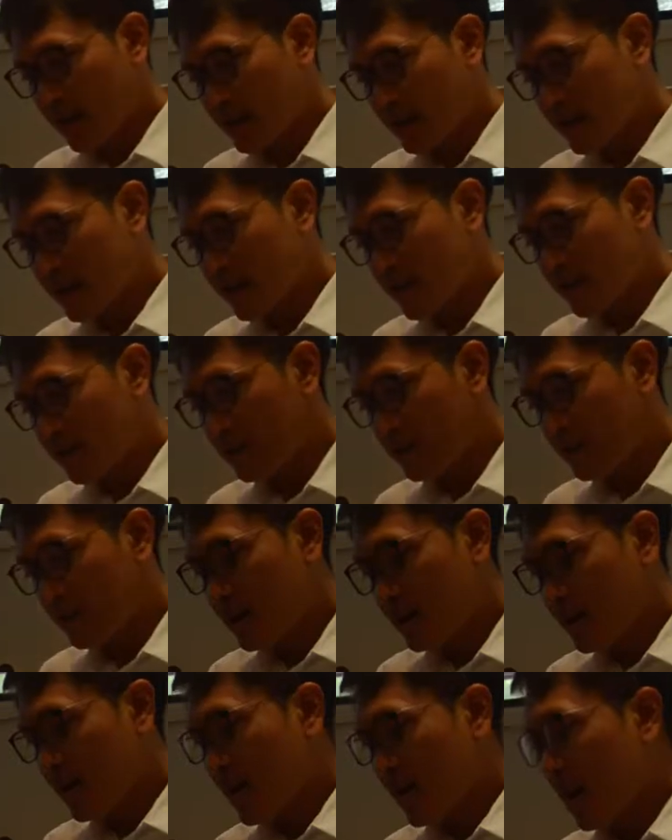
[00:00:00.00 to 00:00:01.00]
So
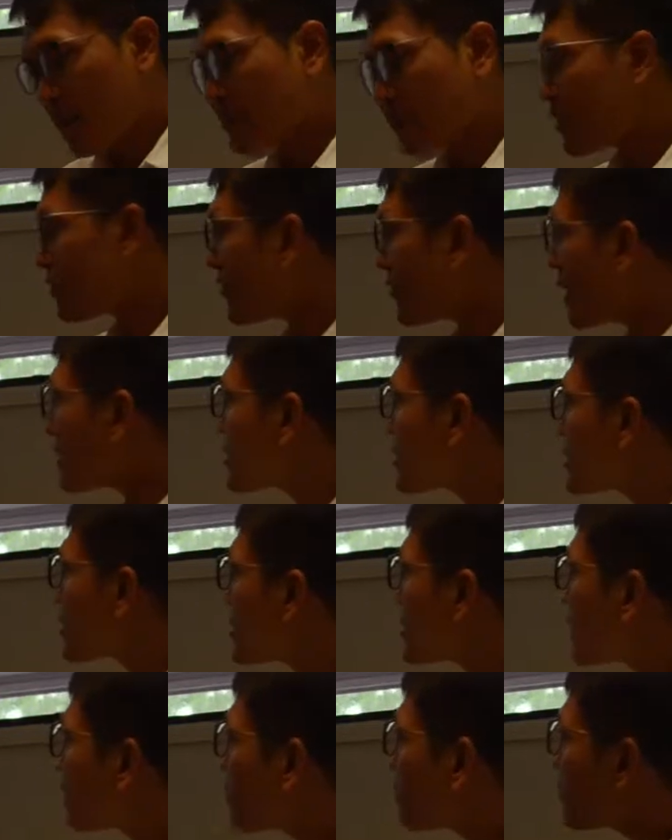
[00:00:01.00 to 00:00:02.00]
the
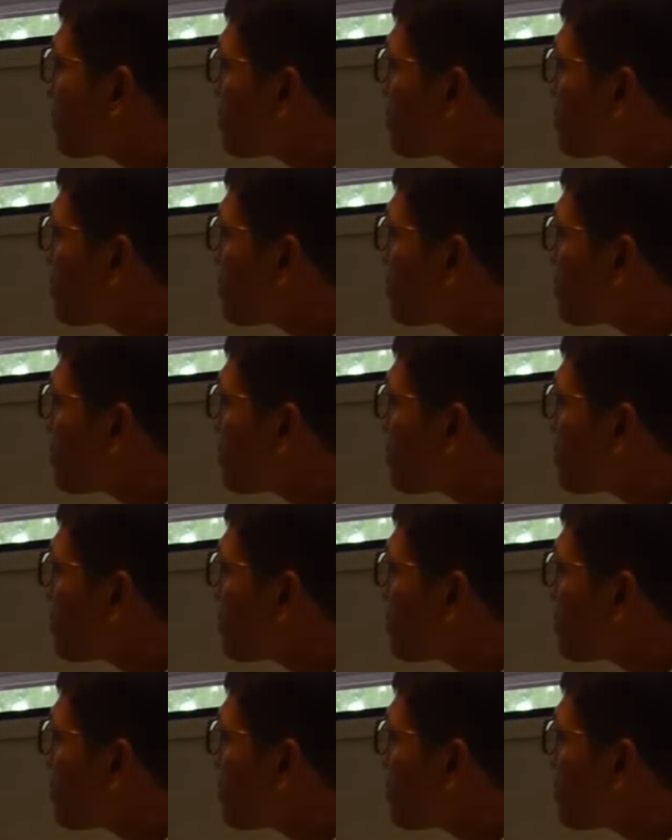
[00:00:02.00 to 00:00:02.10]
facets that